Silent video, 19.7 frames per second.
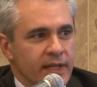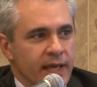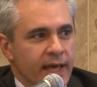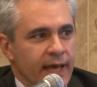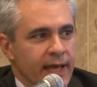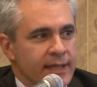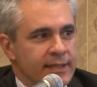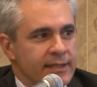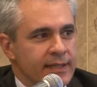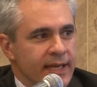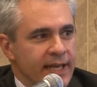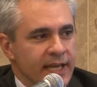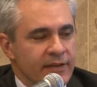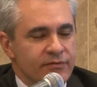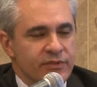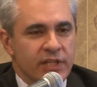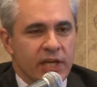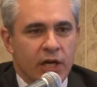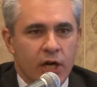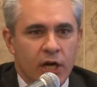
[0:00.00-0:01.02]
and have
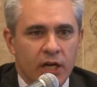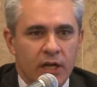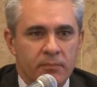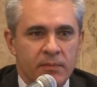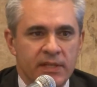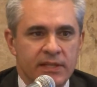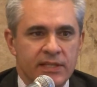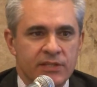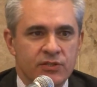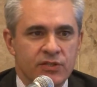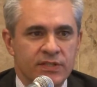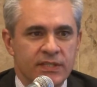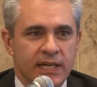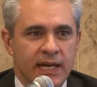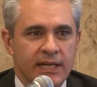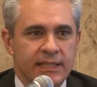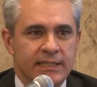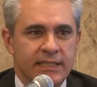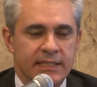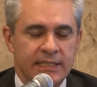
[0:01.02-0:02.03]
the economy, the
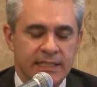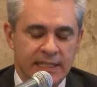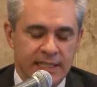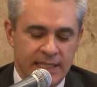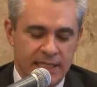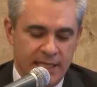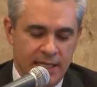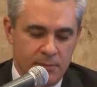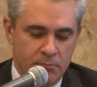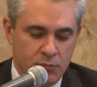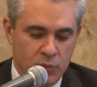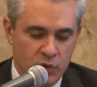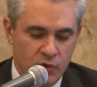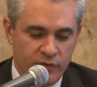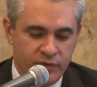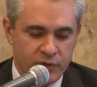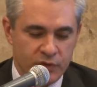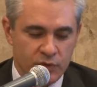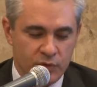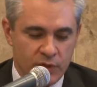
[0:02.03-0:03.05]
society,
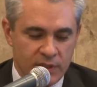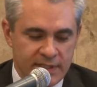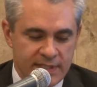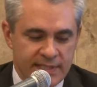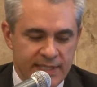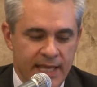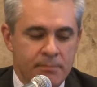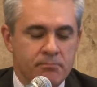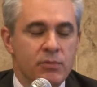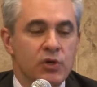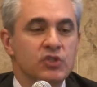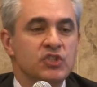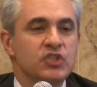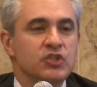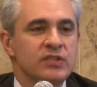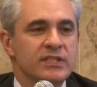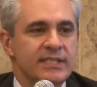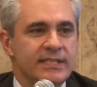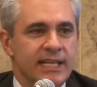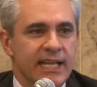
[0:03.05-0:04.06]
move towards a more
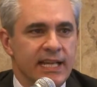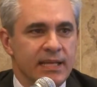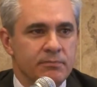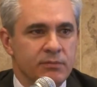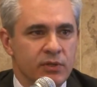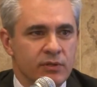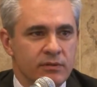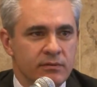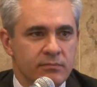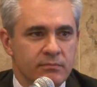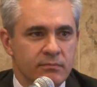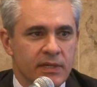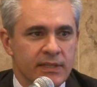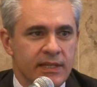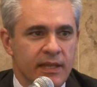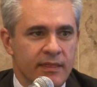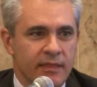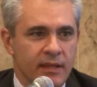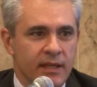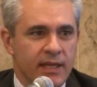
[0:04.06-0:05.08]
sustainable, but
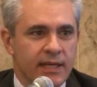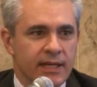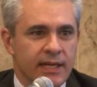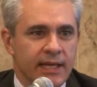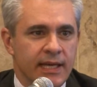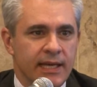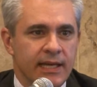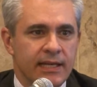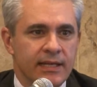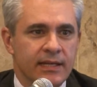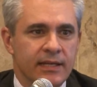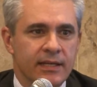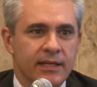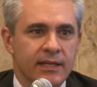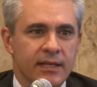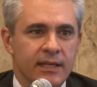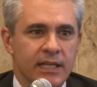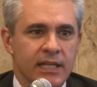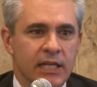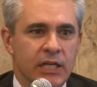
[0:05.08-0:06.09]
I think, again,
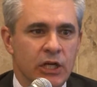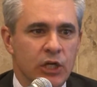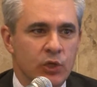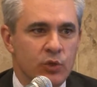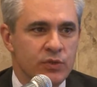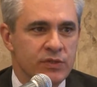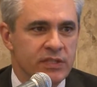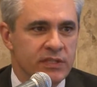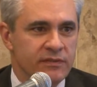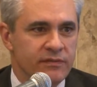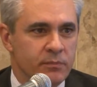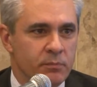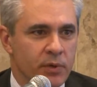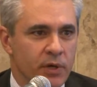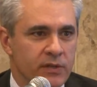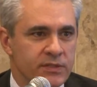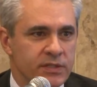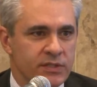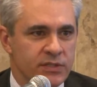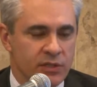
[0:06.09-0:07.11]
inclusive
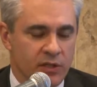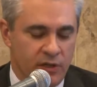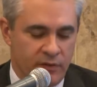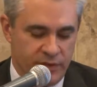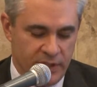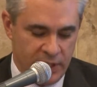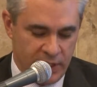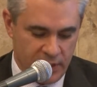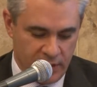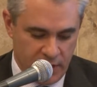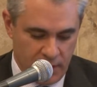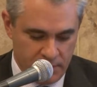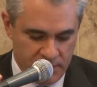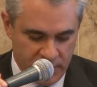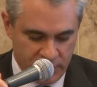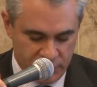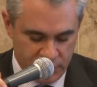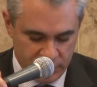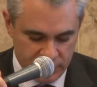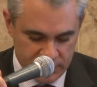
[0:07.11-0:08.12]
process of economic
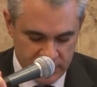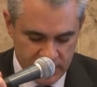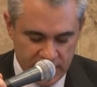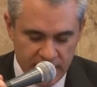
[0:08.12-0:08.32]
growth.